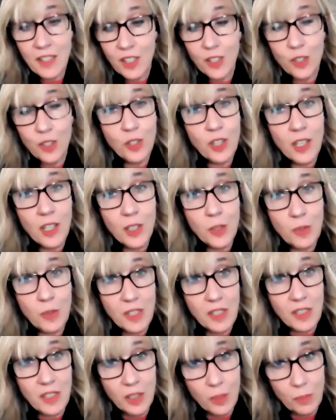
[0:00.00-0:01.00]
Can you talk to
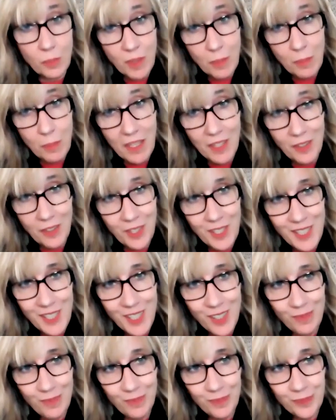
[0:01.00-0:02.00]
us a little bit about
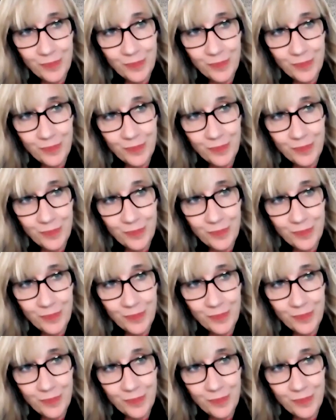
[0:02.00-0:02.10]
this?